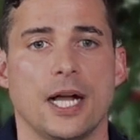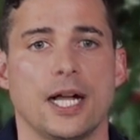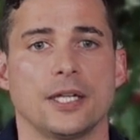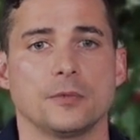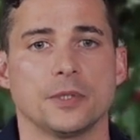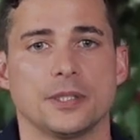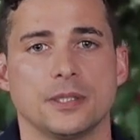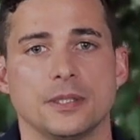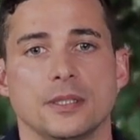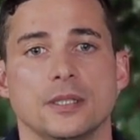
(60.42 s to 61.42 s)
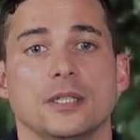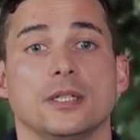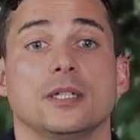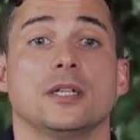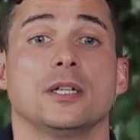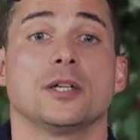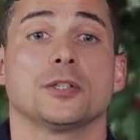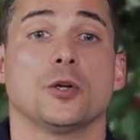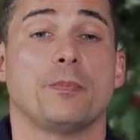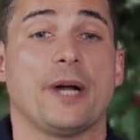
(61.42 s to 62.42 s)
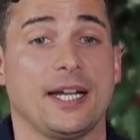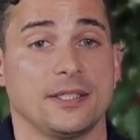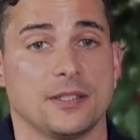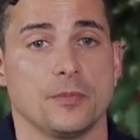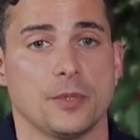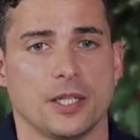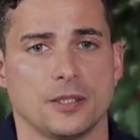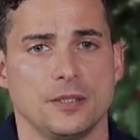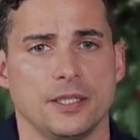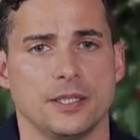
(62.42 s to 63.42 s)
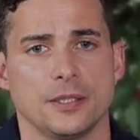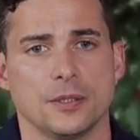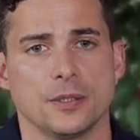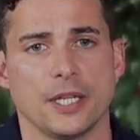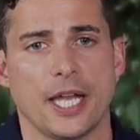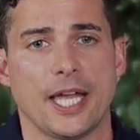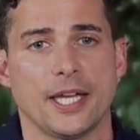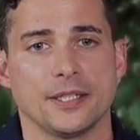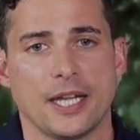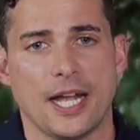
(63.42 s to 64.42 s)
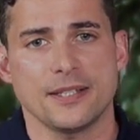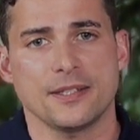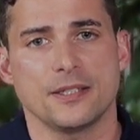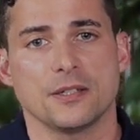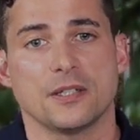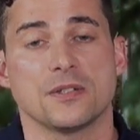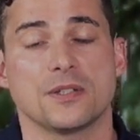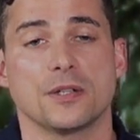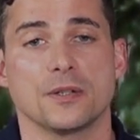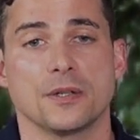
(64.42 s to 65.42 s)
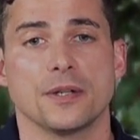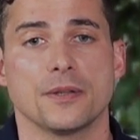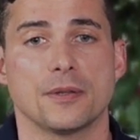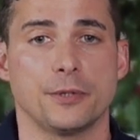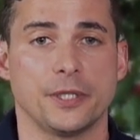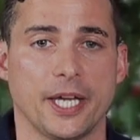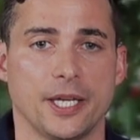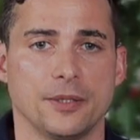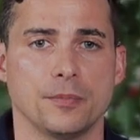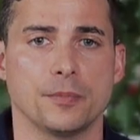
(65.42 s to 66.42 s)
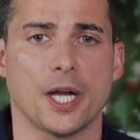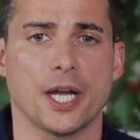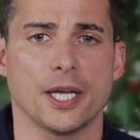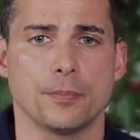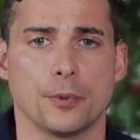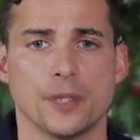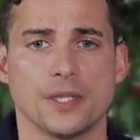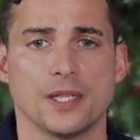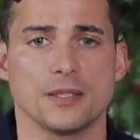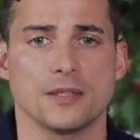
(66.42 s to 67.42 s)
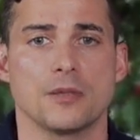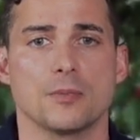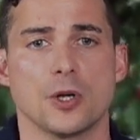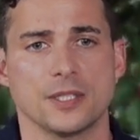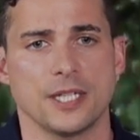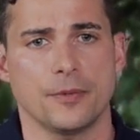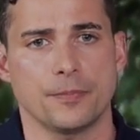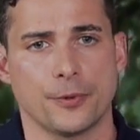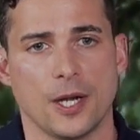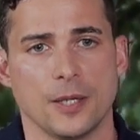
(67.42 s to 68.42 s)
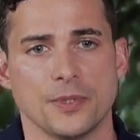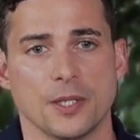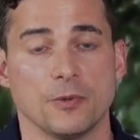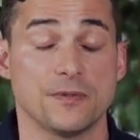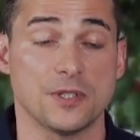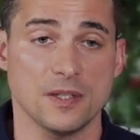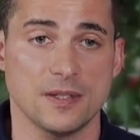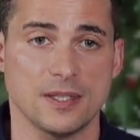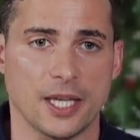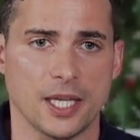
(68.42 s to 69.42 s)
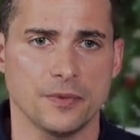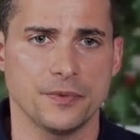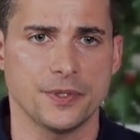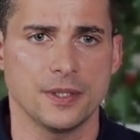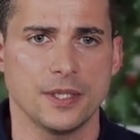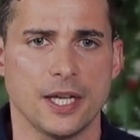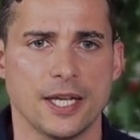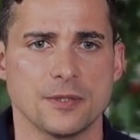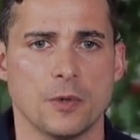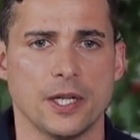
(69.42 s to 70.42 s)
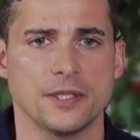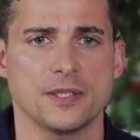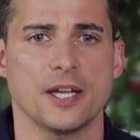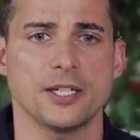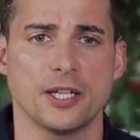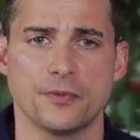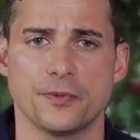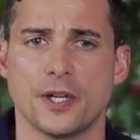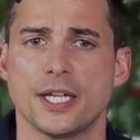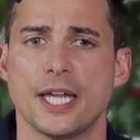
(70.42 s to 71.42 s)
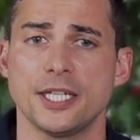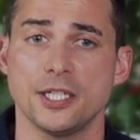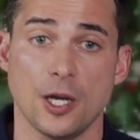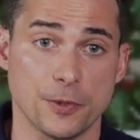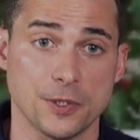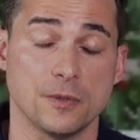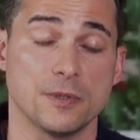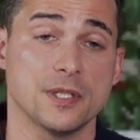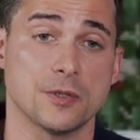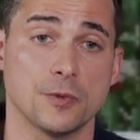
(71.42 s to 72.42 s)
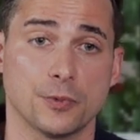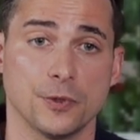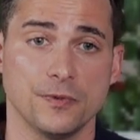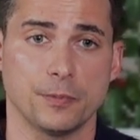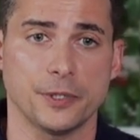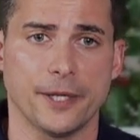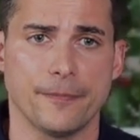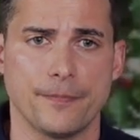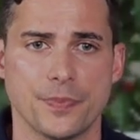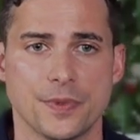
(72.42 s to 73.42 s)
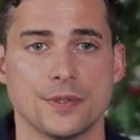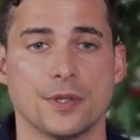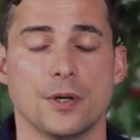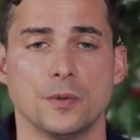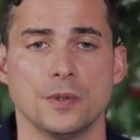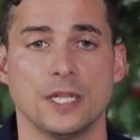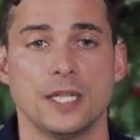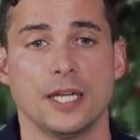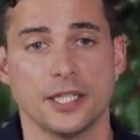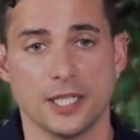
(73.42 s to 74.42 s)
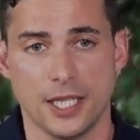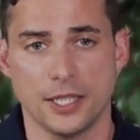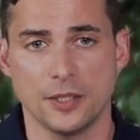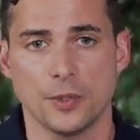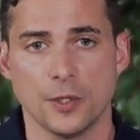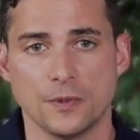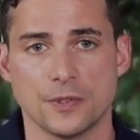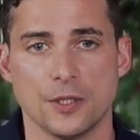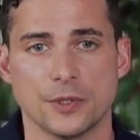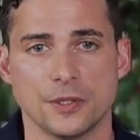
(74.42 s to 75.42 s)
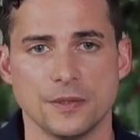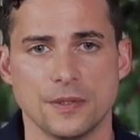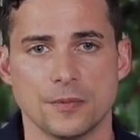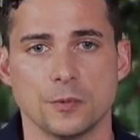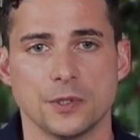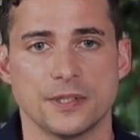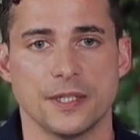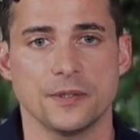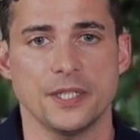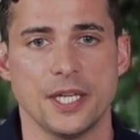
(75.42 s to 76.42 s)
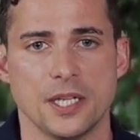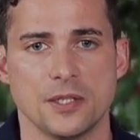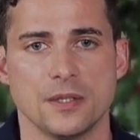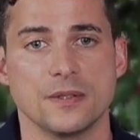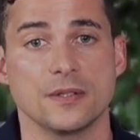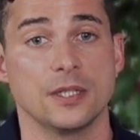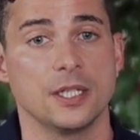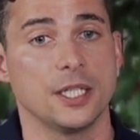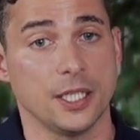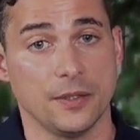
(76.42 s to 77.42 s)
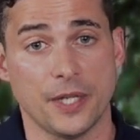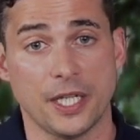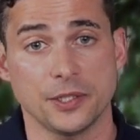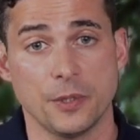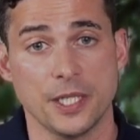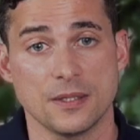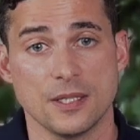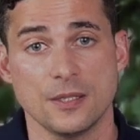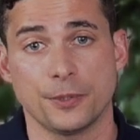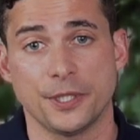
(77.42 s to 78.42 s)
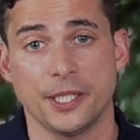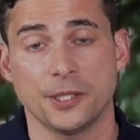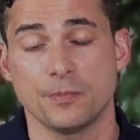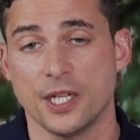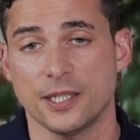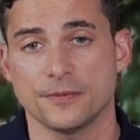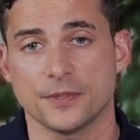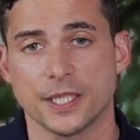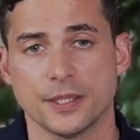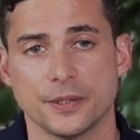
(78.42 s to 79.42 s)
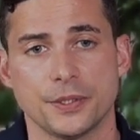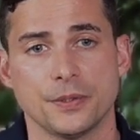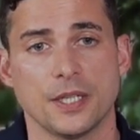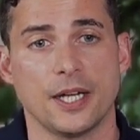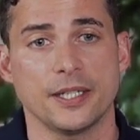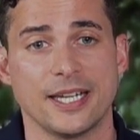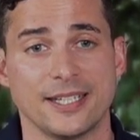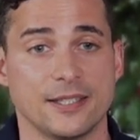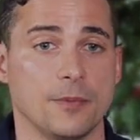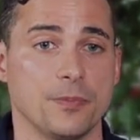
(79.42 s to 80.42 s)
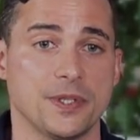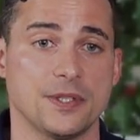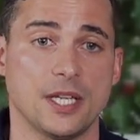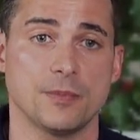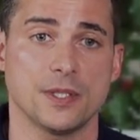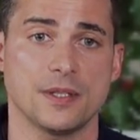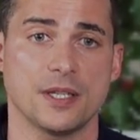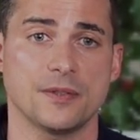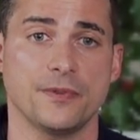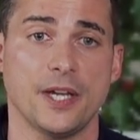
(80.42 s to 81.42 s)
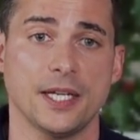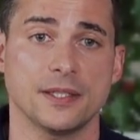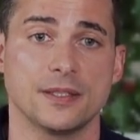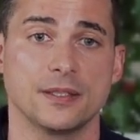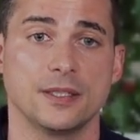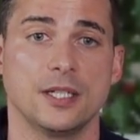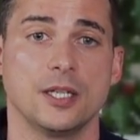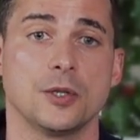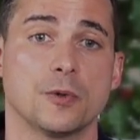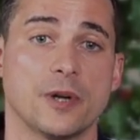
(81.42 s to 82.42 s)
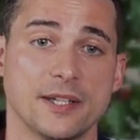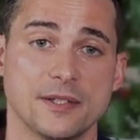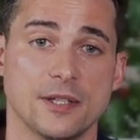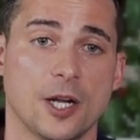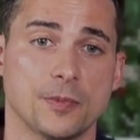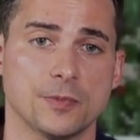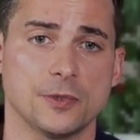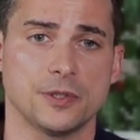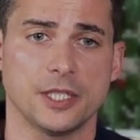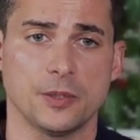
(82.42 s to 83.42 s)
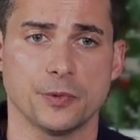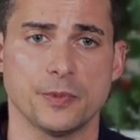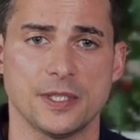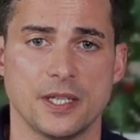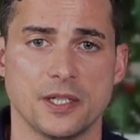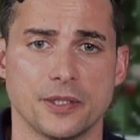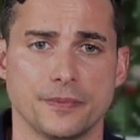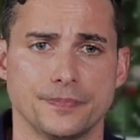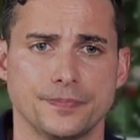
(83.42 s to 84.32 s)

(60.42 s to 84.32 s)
I will go back to the model and ask it to consider the plan by pointing it to the markdown prompt that we've just saved, as well as identify any opportunities to improve the plan. So again, in both terminals, we'll tell the agents, evaluate this plan objectively. Do not accept the statements as fact or as the optimal implementation.